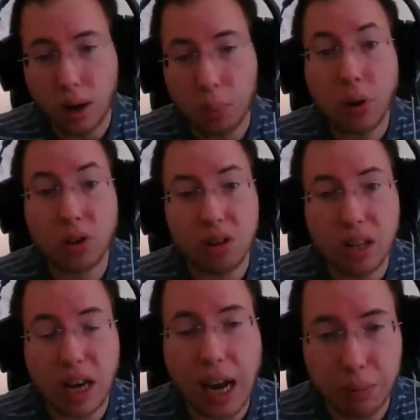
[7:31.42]

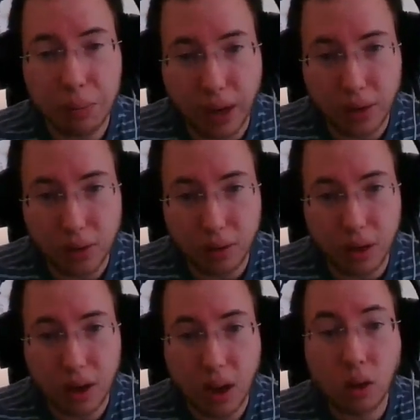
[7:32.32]
personally and
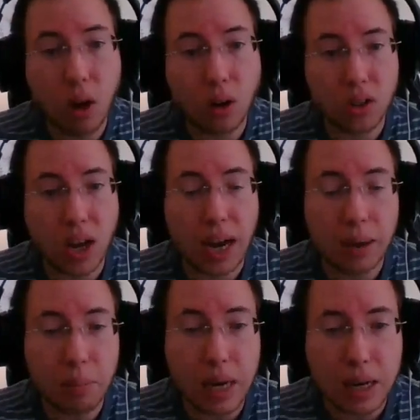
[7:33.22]
professionally alongside
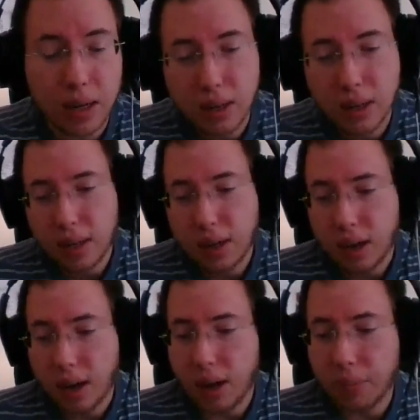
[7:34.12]
me,
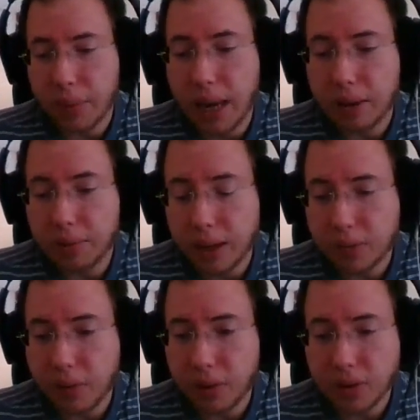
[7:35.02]
and
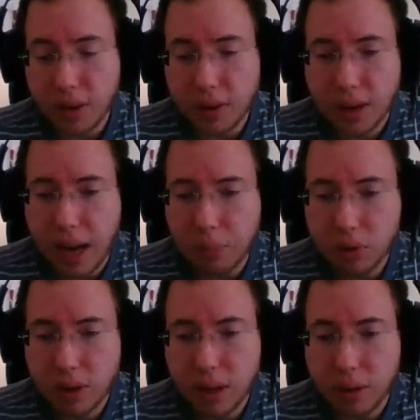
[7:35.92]
vice versa. I'm
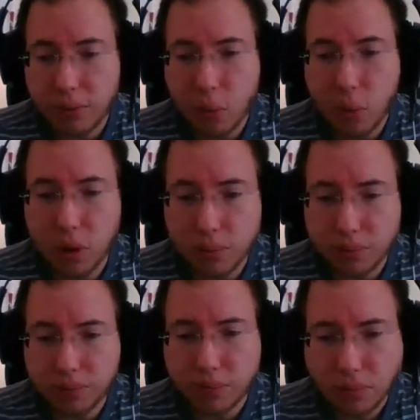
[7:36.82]
looking for,
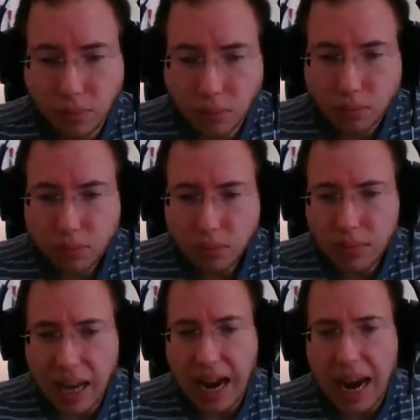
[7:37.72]

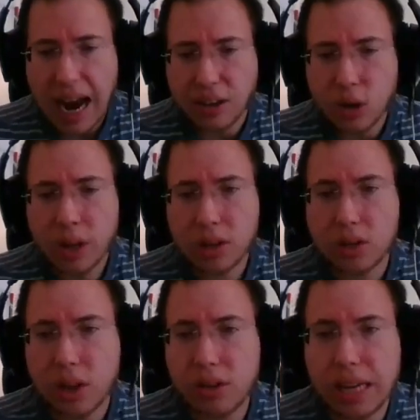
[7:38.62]
I don't
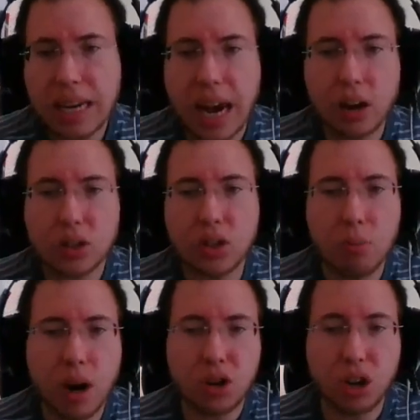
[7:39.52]
necessarily care so
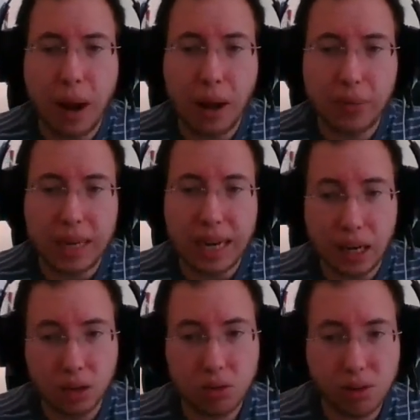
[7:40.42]
much about the
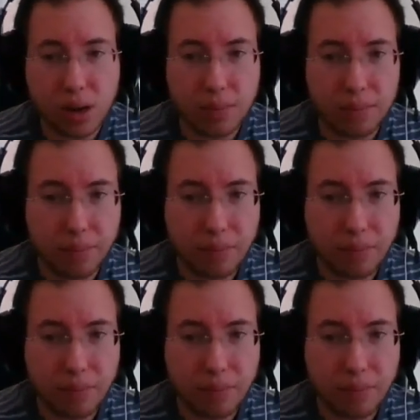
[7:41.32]
industry